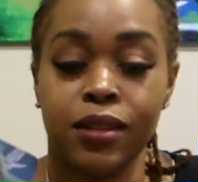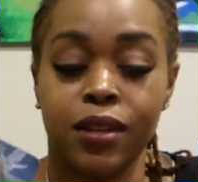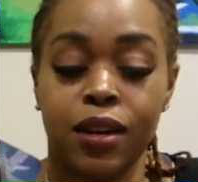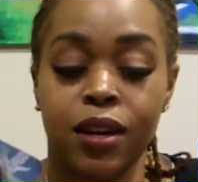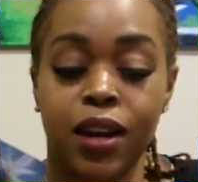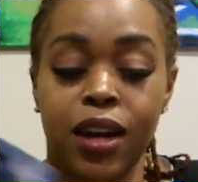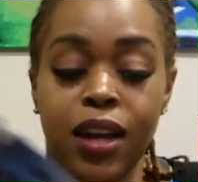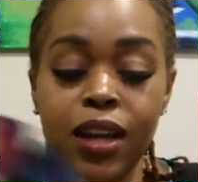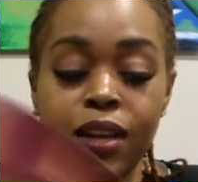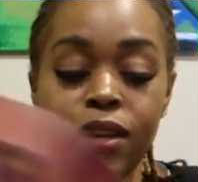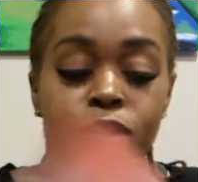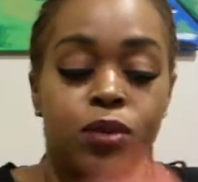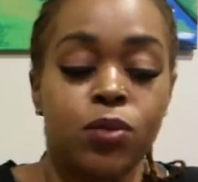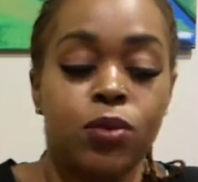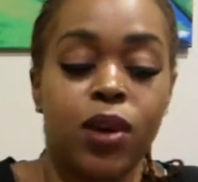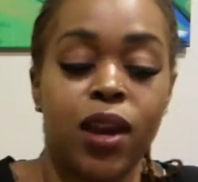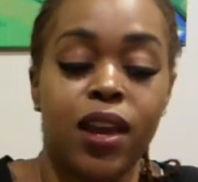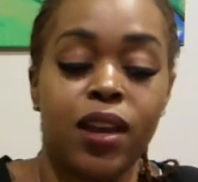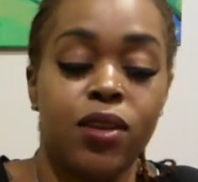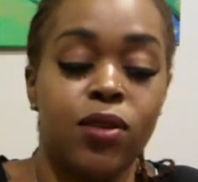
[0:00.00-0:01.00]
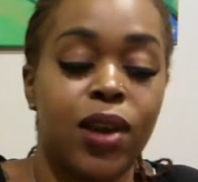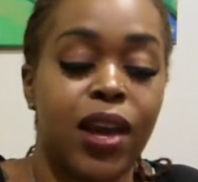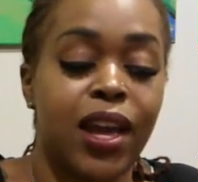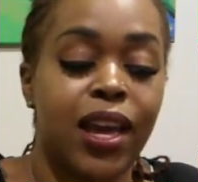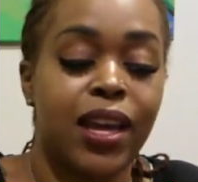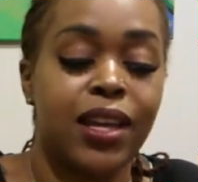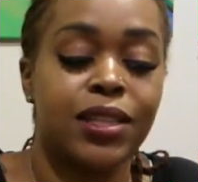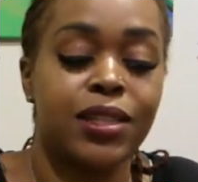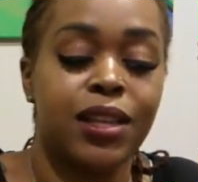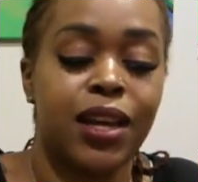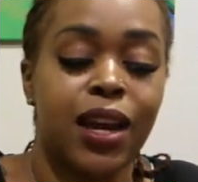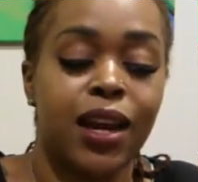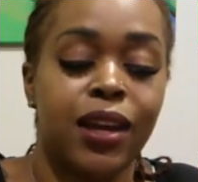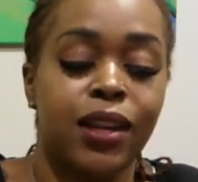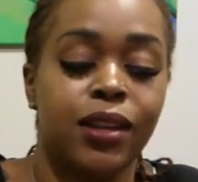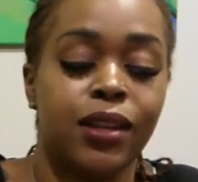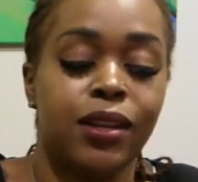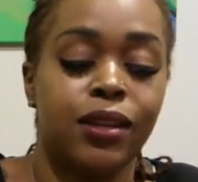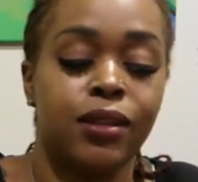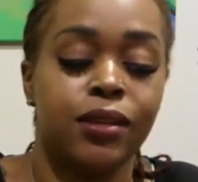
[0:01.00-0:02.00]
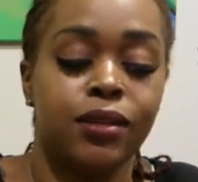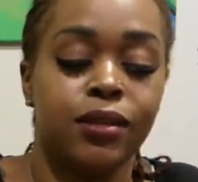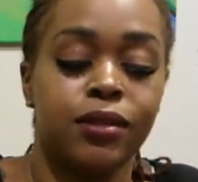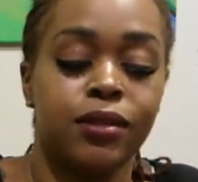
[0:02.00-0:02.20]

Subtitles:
all right? You had anxiety.